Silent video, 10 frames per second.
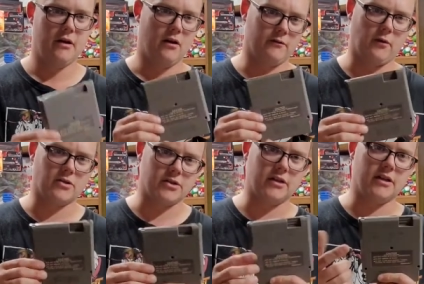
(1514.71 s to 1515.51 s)

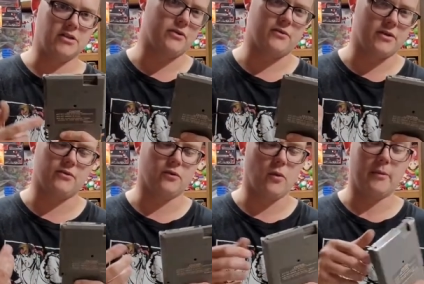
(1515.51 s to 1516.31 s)
Unfortunately, it's just where you
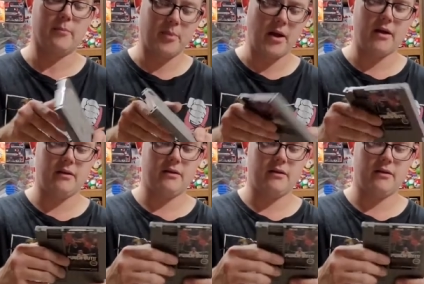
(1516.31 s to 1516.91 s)
screw one, but